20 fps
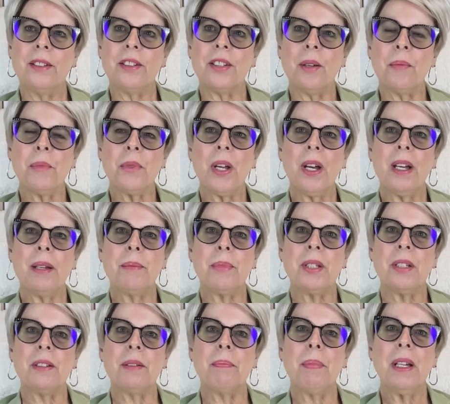
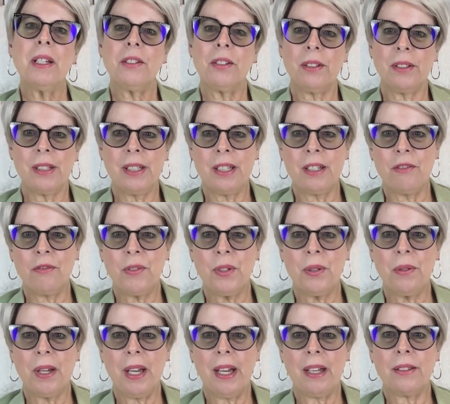sometimes, especially if
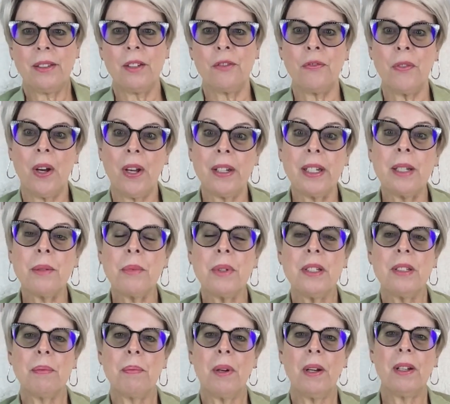you have the fawning
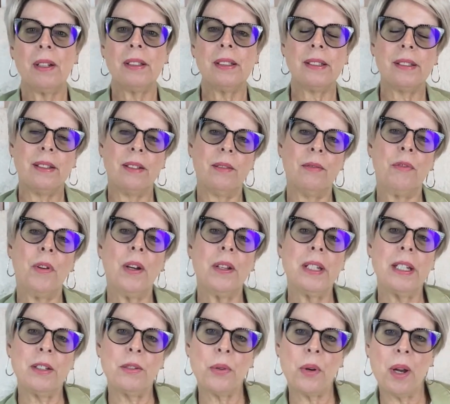
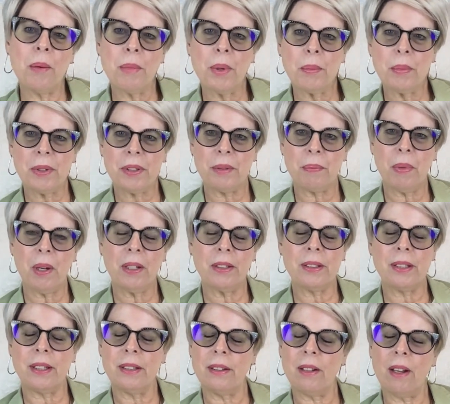trauma
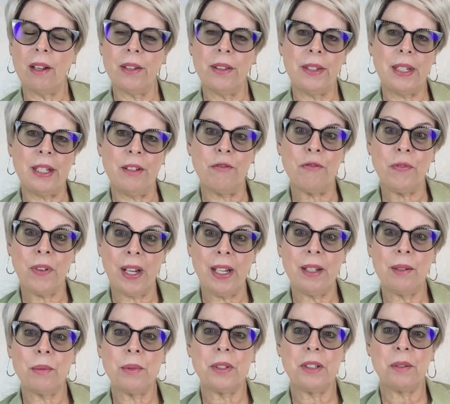response and not the
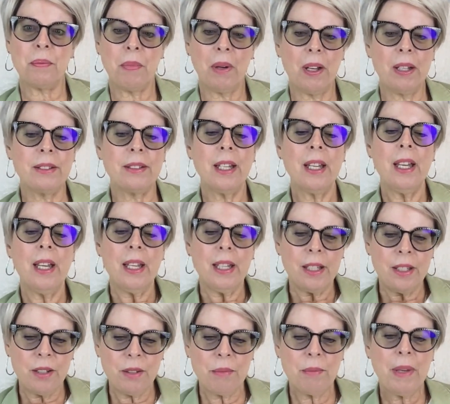fight response,
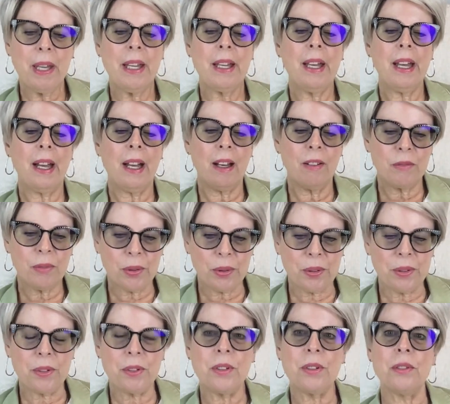you may have
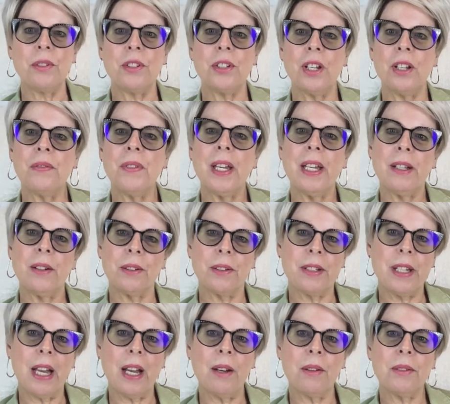learned to shove anger
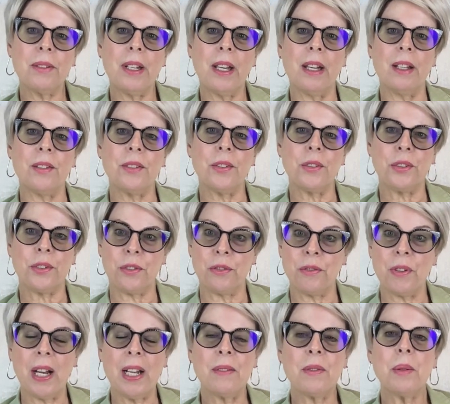down as a
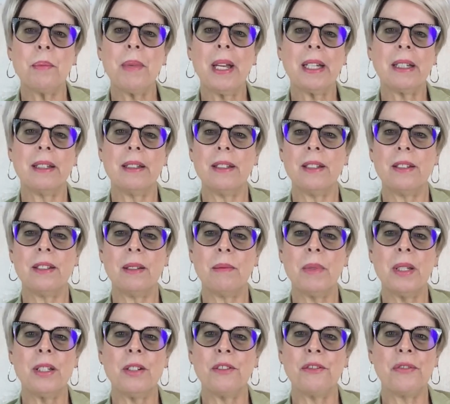survival
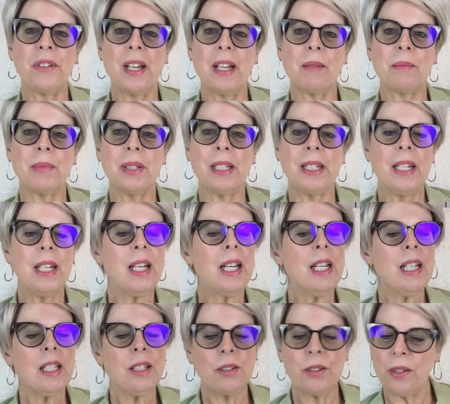mechanism in your family.
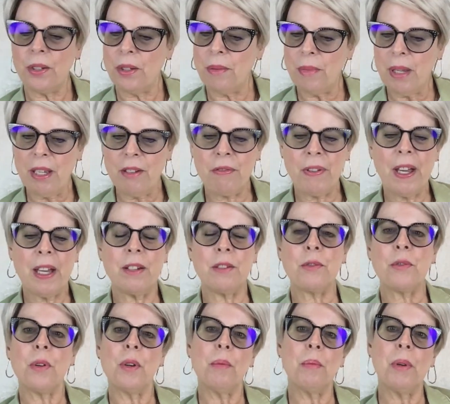So you may have
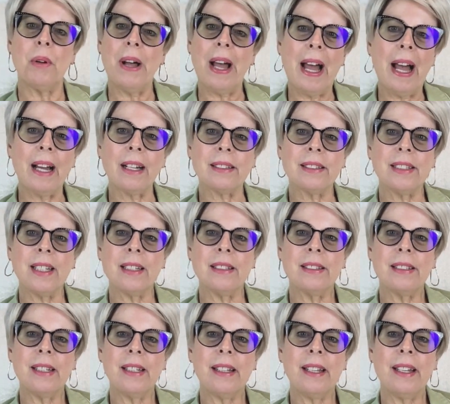had trouble
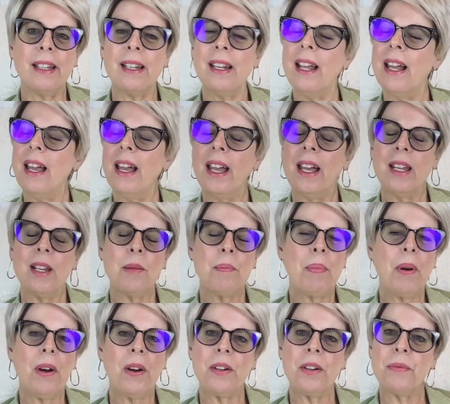accessing it. And
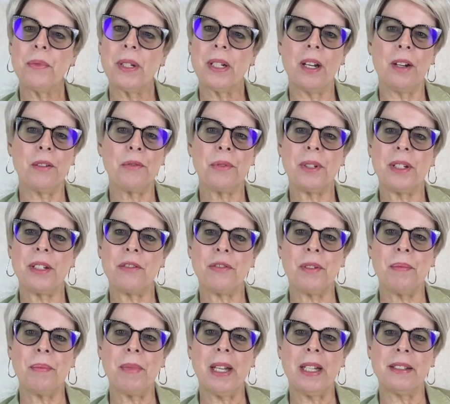a part of recovering
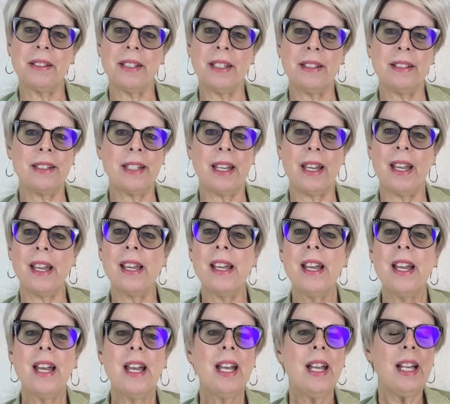from
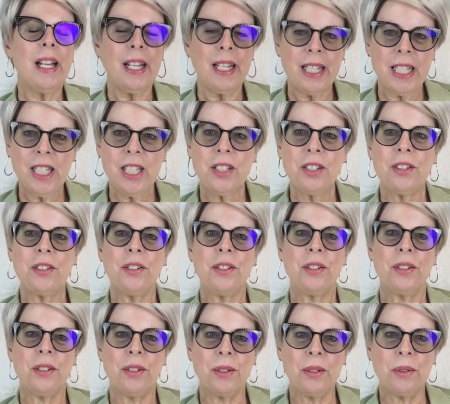SSA is
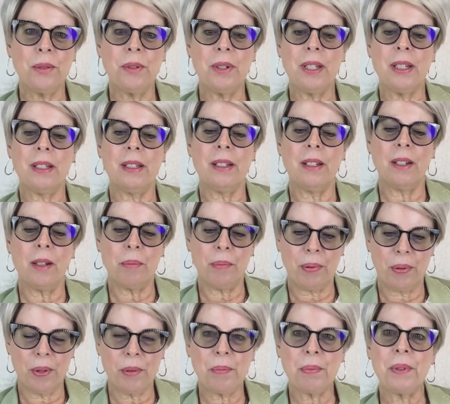to, in
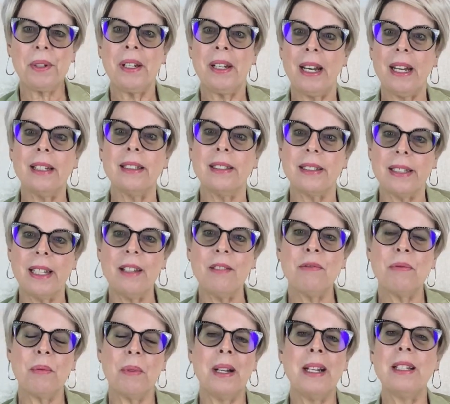appropriate and
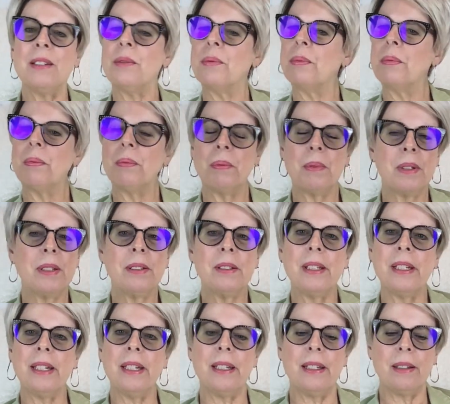safe ways,
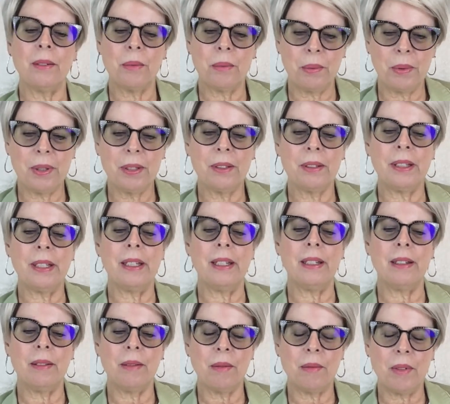really,
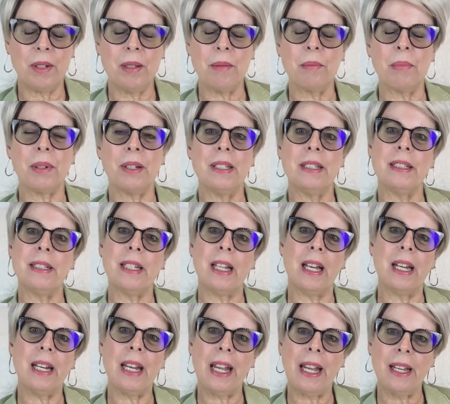really embrace
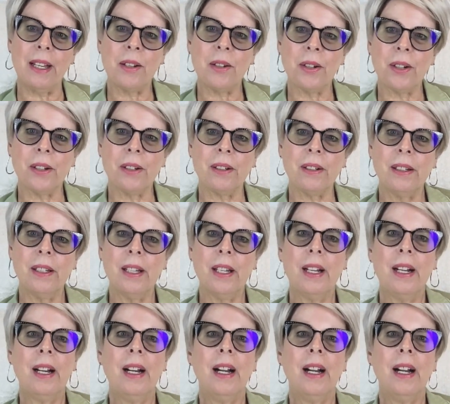that anger.